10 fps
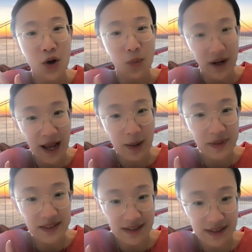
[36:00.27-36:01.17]
what
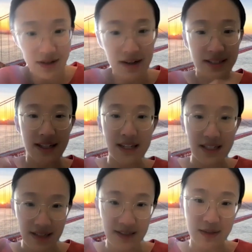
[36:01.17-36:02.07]
happens to this content. He
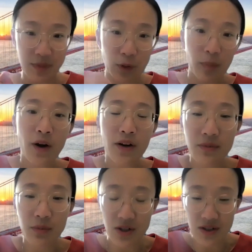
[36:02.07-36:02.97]
does the middle part,
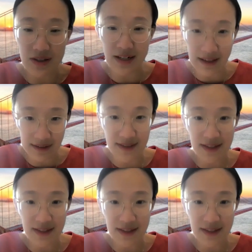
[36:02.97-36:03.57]
which is analysis,